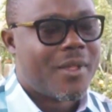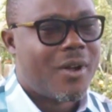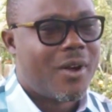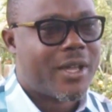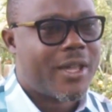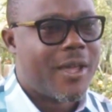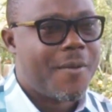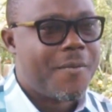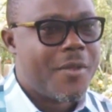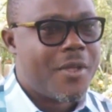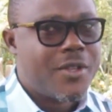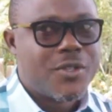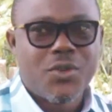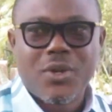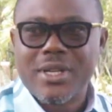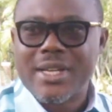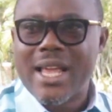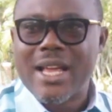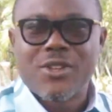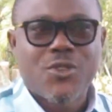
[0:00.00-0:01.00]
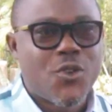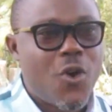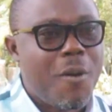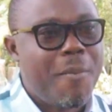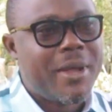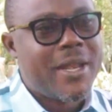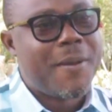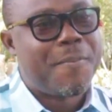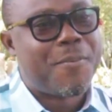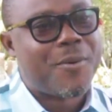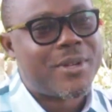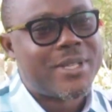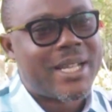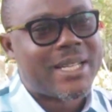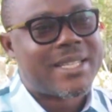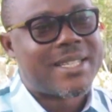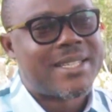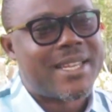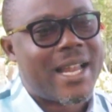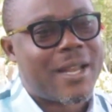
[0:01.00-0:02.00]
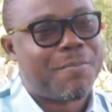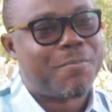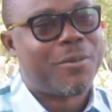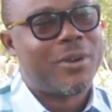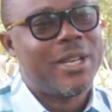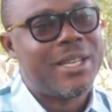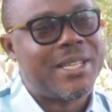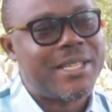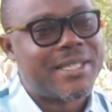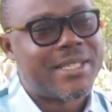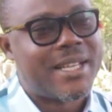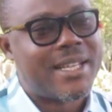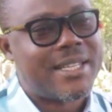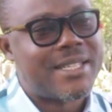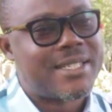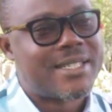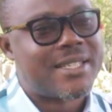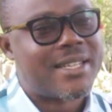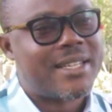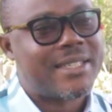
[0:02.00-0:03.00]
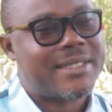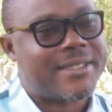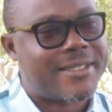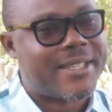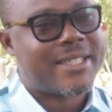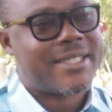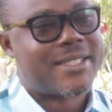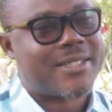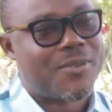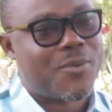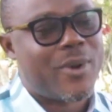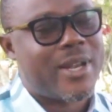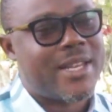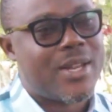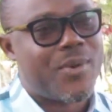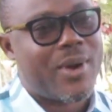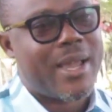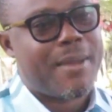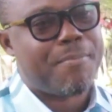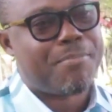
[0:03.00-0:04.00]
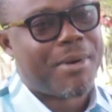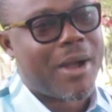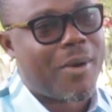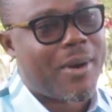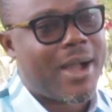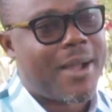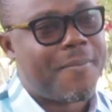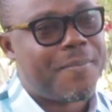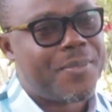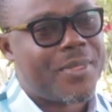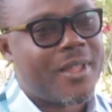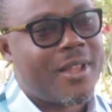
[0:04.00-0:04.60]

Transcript: Okay, so there are so many projects that politicians did when they were in power.